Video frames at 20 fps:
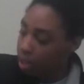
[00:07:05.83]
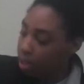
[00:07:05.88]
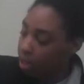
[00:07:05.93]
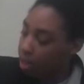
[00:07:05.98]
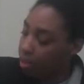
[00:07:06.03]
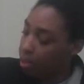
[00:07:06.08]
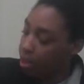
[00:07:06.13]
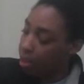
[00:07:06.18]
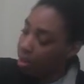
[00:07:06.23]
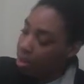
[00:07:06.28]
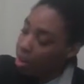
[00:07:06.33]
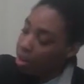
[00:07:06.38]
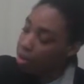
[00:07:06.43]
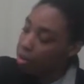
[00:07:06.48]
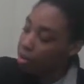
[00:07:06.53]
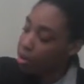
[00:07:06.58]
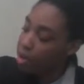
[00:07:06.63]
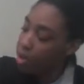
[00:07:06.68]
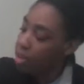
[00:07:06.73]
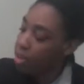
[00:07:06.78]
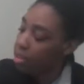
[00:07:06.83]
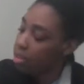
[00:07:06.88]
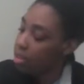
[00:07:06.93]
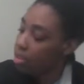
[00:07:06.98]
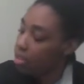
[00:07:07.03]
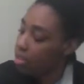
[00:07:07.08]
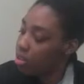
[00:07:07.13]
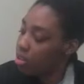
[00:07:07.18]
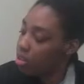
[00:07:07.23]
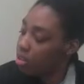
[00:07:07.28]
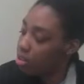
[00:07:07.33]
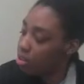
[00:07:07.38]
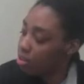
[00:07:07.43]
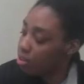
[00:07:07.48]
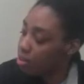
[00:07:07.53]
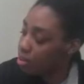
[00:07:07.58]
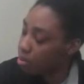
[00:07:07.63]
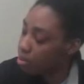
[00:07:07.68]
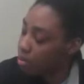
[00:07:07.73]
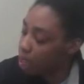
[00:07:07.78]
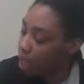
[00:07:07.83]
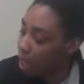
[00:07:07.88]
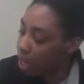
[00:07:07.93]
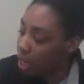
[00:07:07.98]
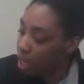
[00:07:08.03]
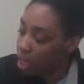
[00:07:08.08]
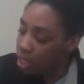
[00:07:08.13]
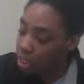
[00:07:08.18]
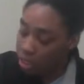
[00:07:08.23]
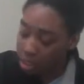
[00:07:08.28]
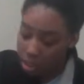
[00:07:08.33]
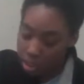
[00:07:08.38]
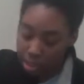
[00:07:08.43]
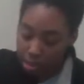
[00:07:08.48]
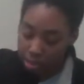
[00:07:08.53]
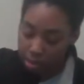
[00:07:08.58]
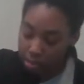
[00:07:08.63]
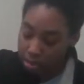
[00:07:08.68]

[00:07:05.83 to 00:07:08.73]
And then our greens, some lettuce,